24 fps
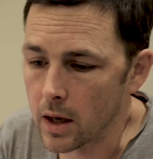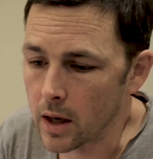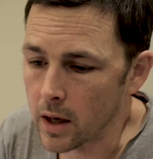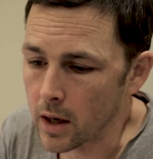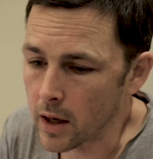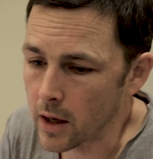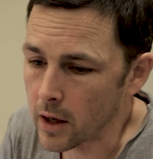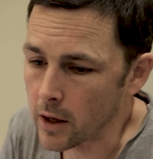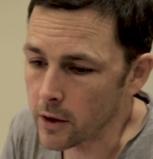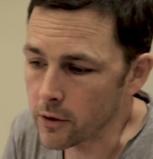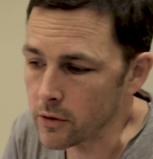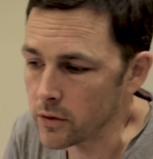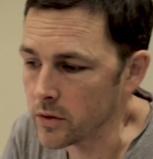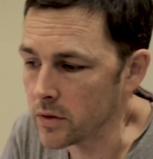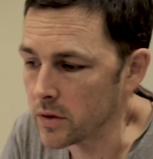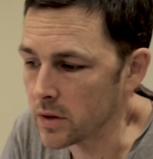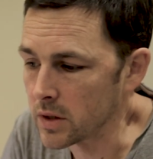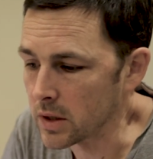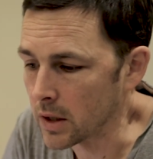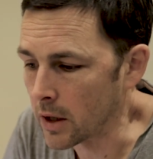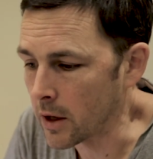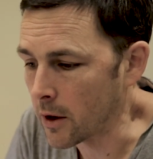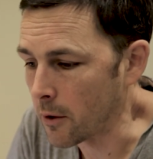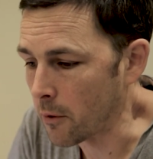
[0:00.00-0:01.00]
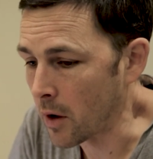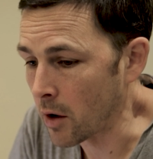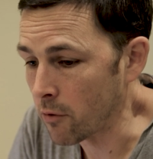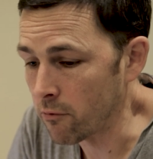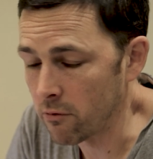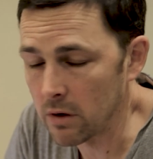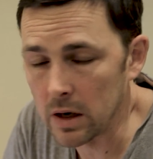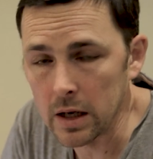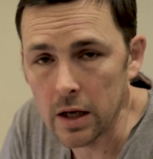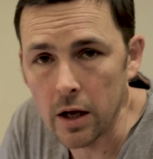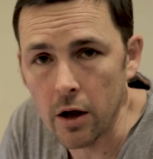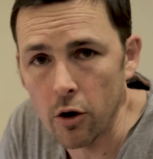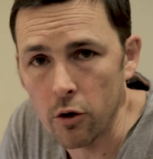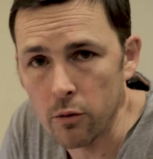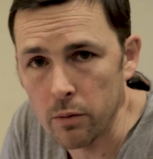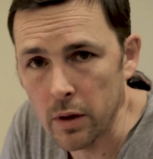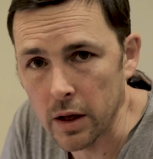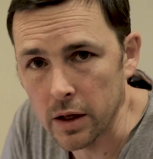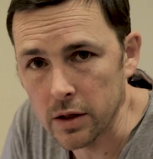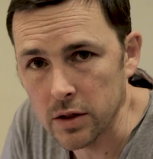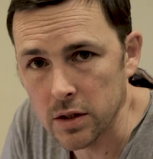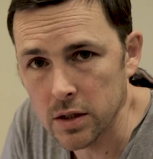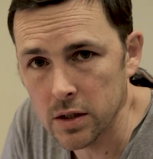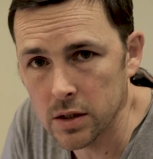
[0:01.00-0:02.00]
and I really hope
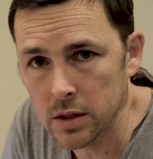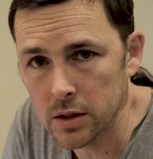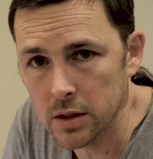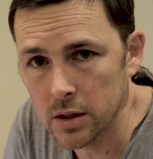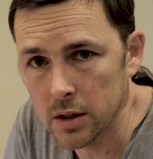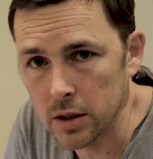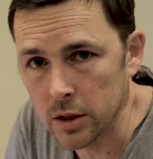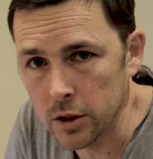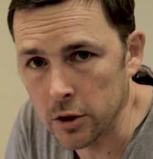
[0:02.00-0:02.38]
that's